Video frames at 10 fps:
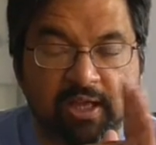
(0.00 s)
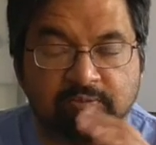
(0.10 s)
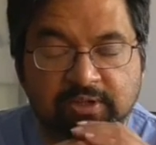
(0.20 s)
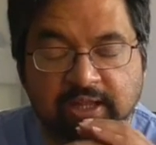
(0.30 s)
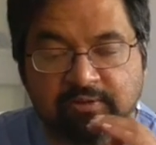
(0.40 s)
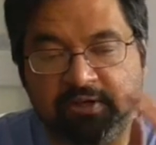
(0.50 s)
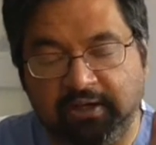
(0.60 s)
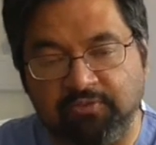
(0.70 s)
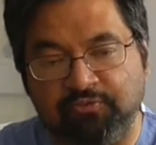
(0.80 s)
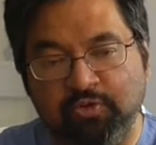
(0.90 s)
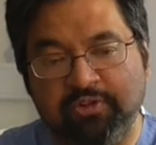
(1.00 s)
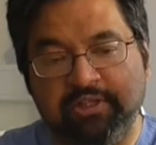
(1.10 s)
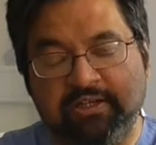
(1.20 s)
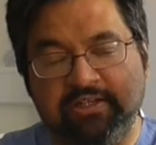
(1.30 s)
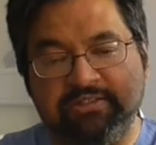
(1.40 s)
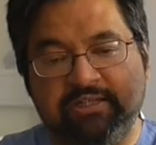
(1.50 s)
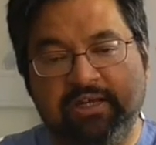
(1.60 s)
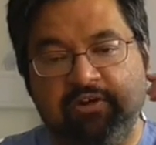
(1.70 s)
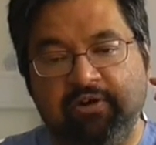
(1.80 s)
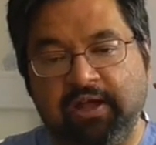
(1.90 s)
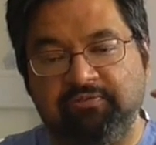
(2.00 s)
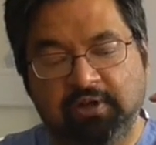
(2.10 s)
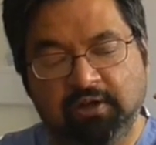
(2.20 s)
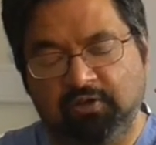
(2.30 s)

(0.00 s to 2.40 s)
And you then take a full thickness skin graft